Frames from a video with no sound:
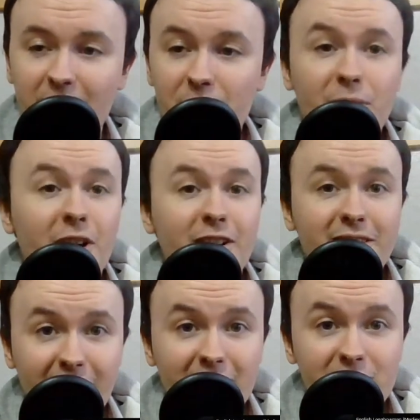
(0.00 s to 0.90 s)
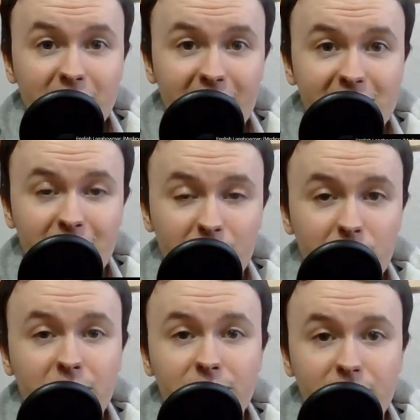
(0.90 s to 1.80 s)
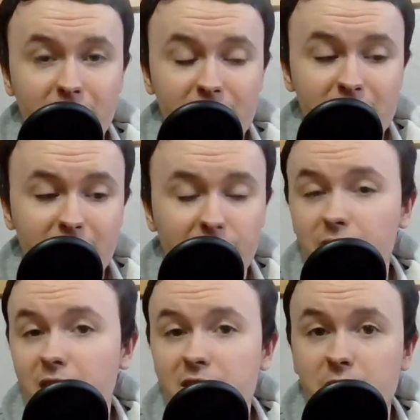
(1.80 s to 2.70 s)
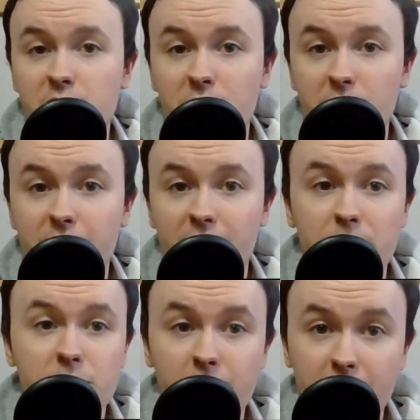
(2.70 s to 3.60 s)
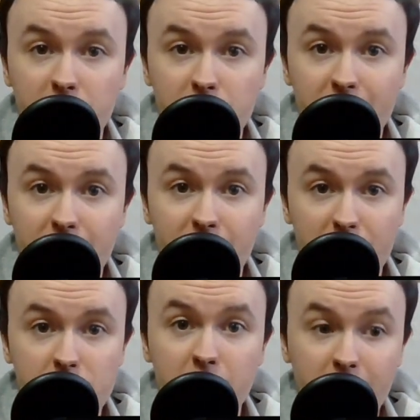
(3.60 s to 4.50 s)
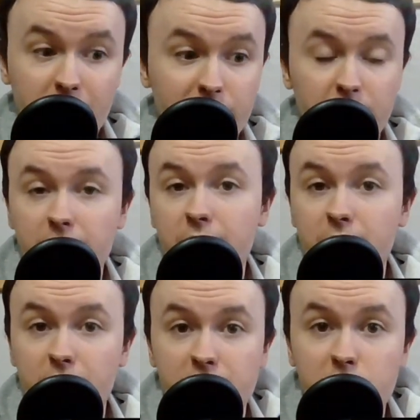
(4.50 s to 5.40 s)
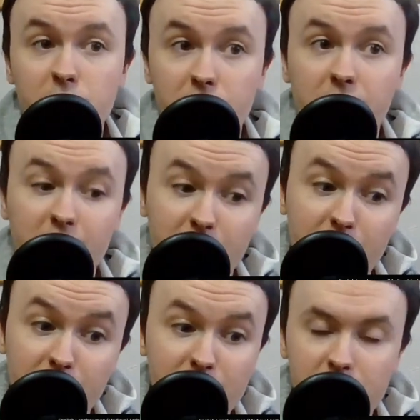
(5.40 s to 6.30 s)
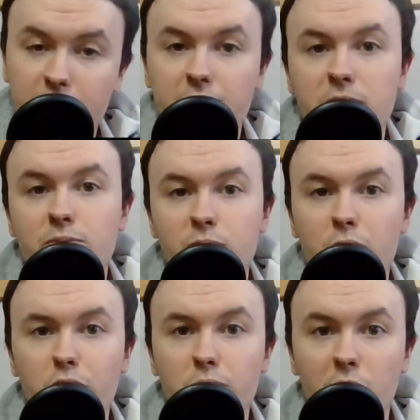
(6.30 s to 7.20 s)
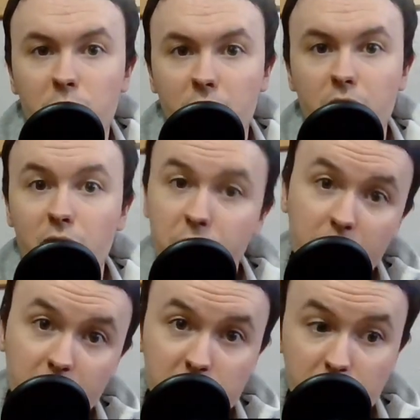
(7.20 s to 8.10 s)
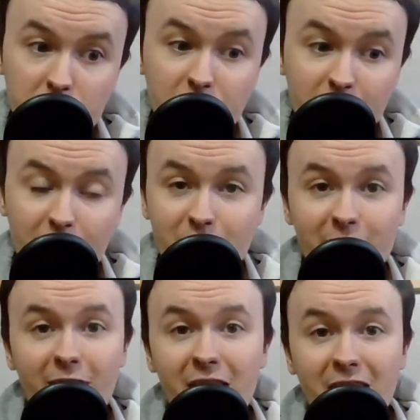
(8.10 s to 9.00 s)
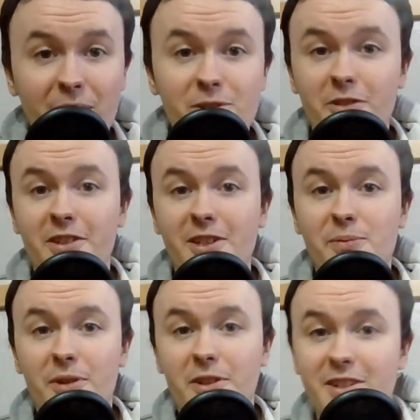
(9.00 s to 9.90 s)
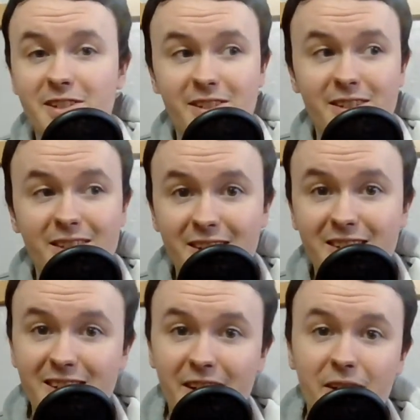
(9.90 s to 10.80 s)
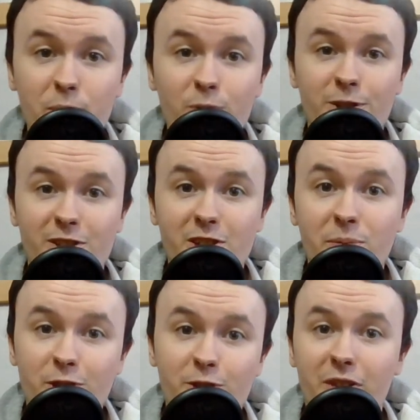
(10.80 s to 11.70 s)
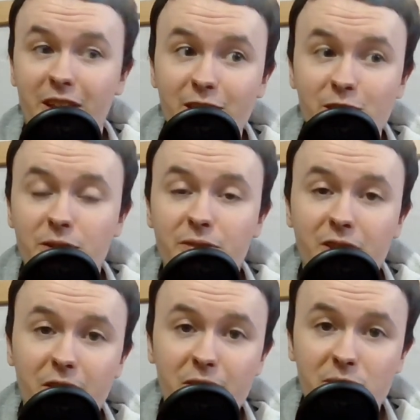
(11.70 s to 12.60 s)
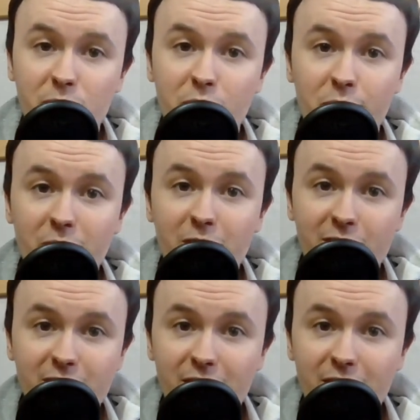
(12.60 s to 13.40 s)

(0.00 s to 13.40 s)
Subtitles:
But yeah, so that's the longbow. It's a fascination of mine, absolutely adore it, absolutely love it, and I still think it is a worthwhile part of English popular culture. I'm sorry this one necessarily wasn't so much of a history video, it's more of me just